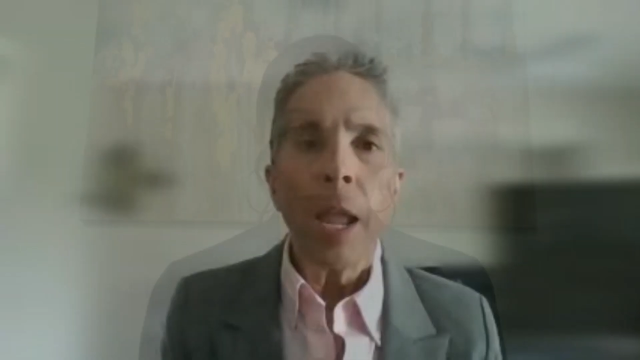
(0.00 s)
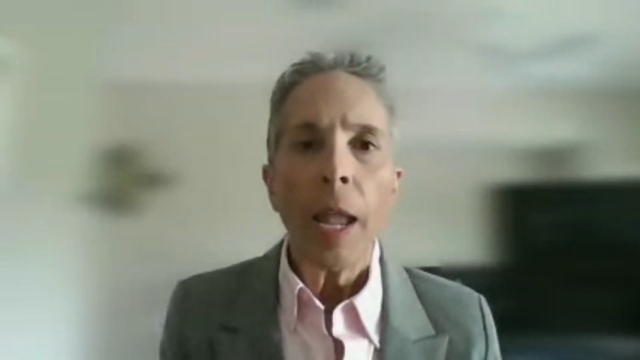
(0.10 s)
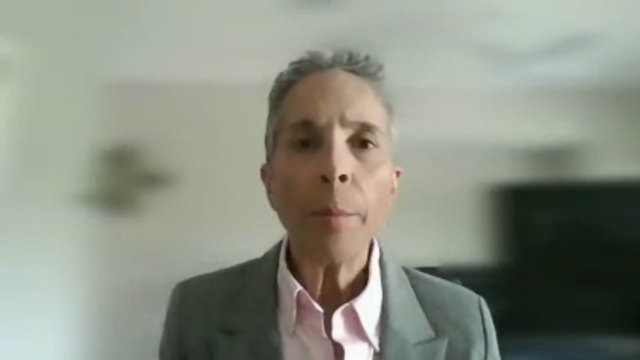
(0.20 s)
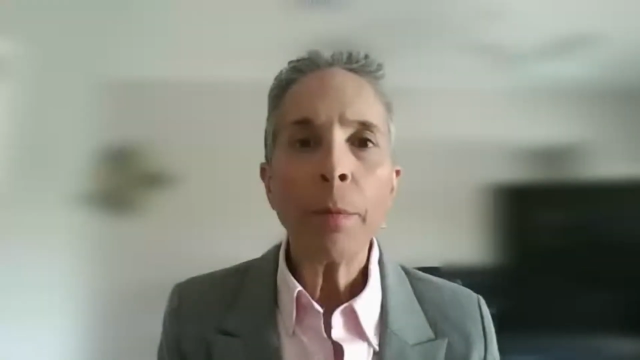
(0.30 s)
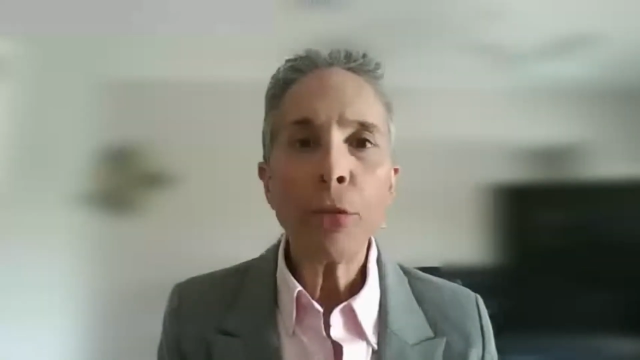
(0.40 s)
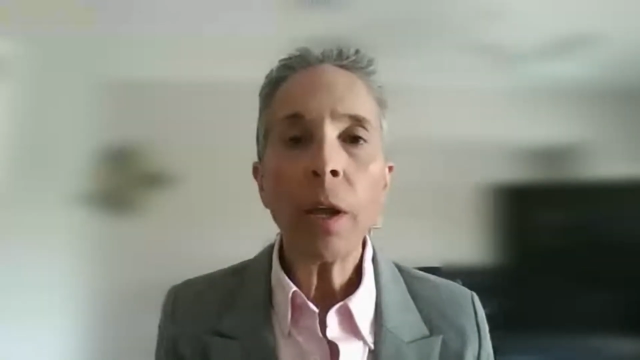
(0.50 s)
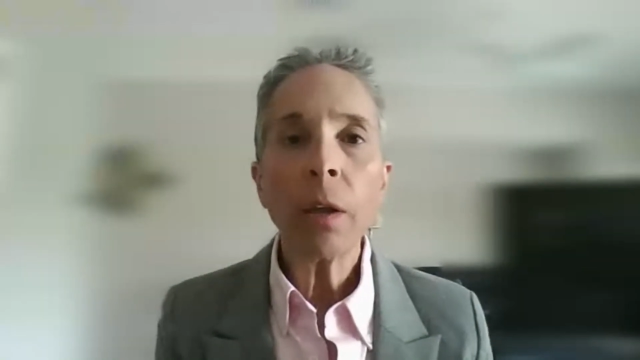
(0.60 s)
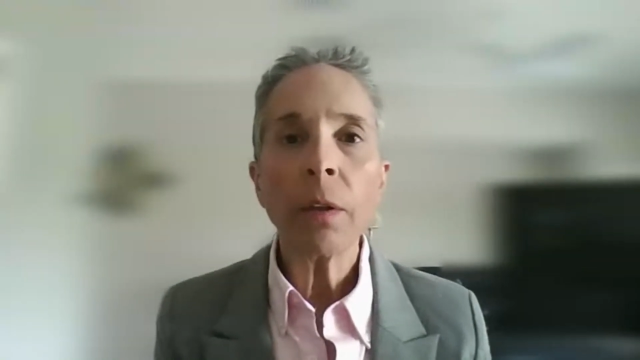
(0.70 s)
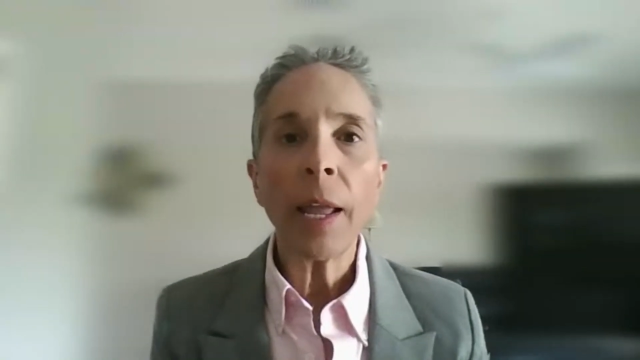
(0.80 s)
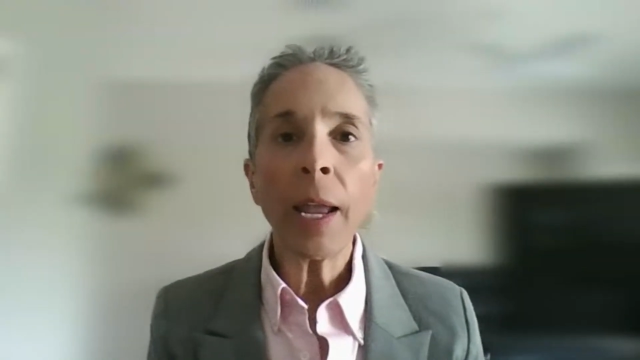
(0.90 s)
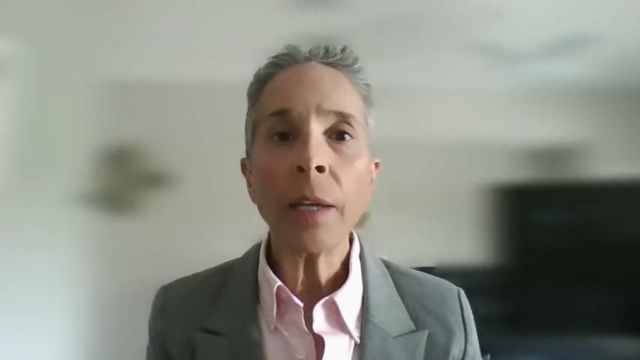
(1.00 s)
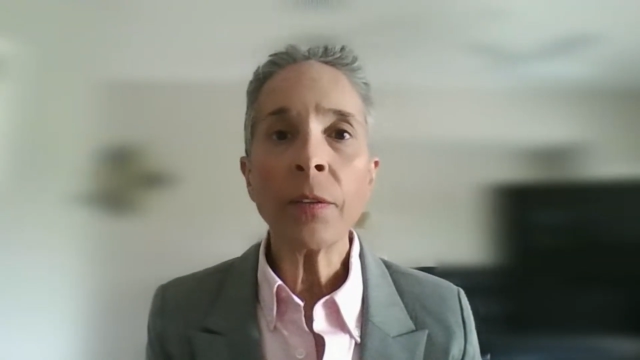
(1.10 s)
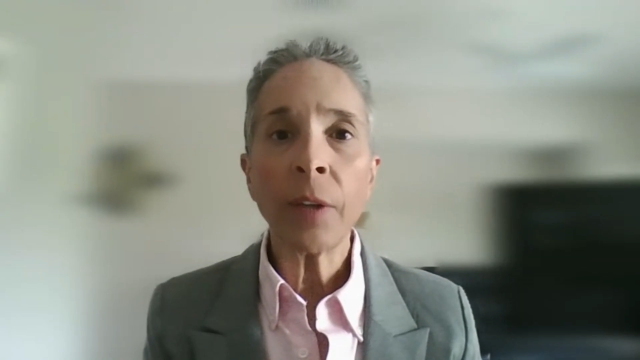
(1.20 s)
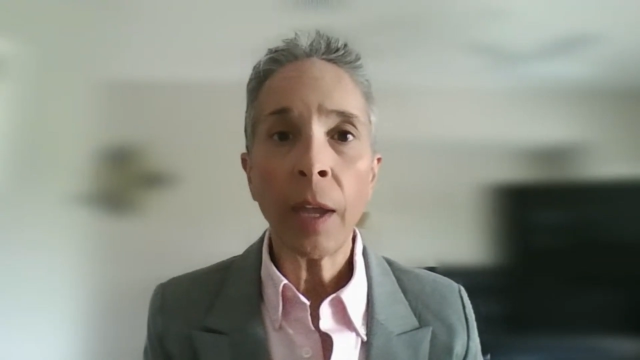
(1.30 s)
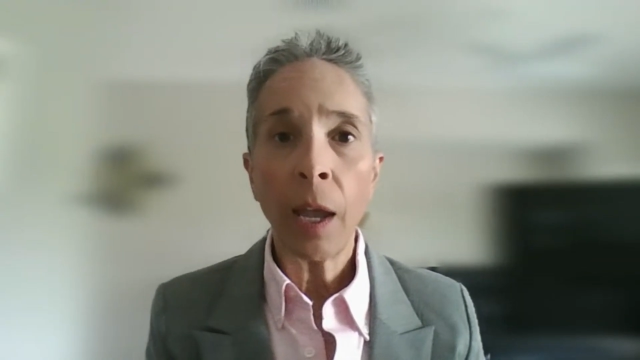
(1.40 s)
And Michelle,
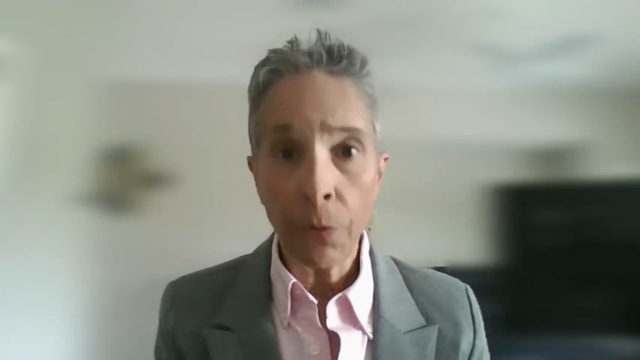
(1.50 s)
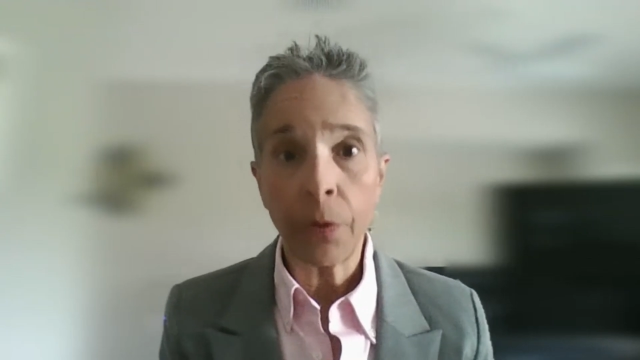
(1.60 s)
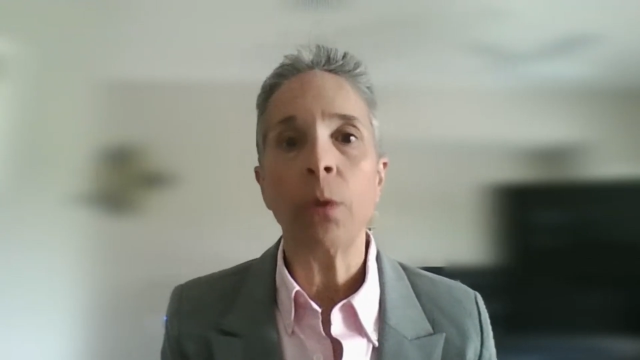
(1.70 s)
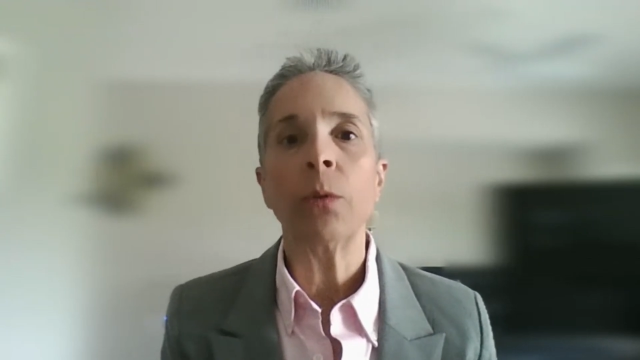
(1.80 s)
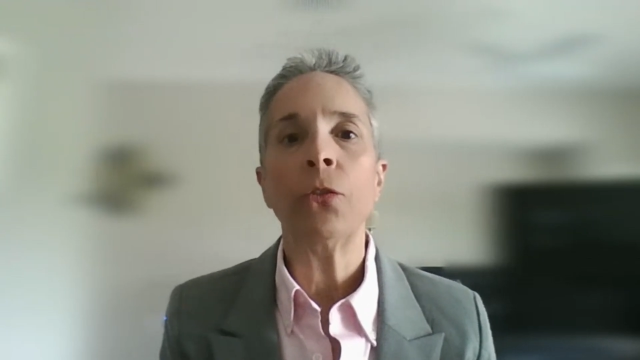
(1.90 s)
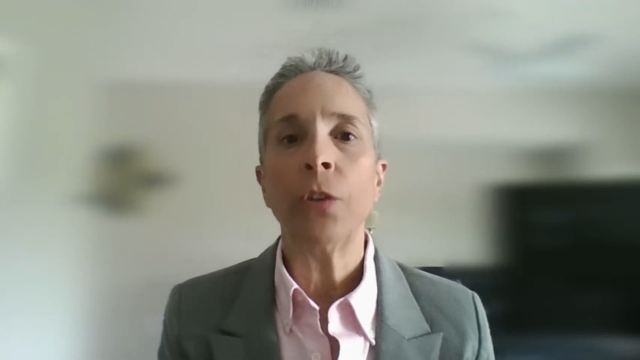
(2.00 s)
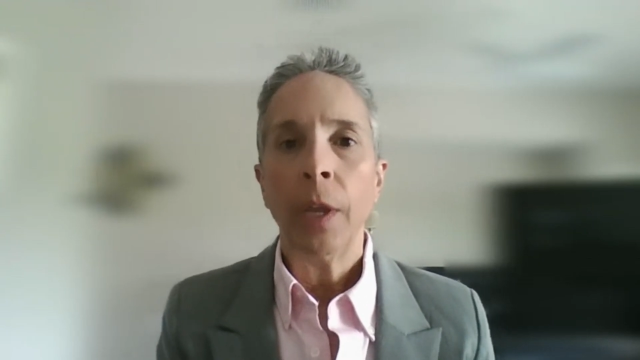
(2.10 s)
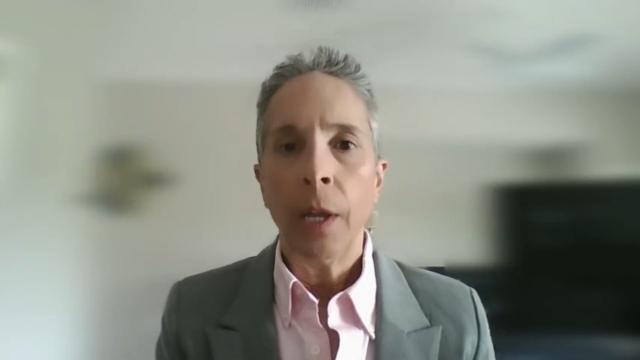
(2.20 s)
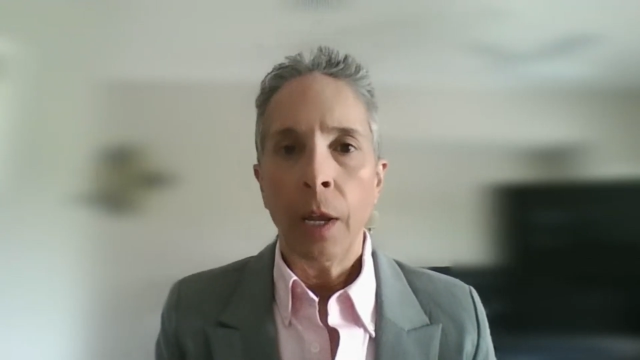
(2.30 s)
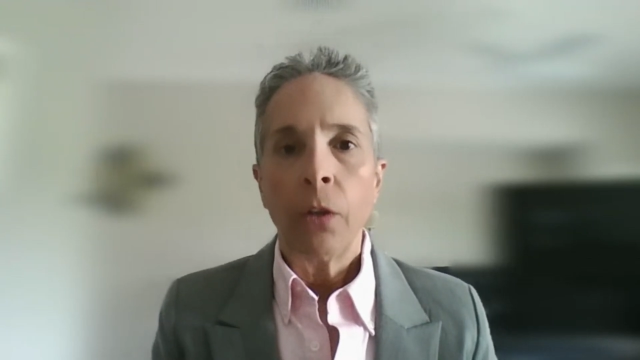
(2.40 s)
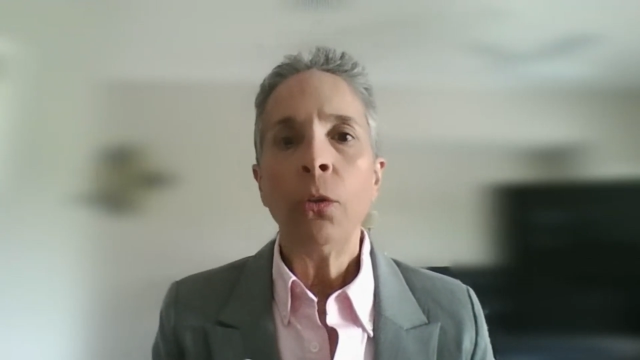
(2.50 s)
as a health coach,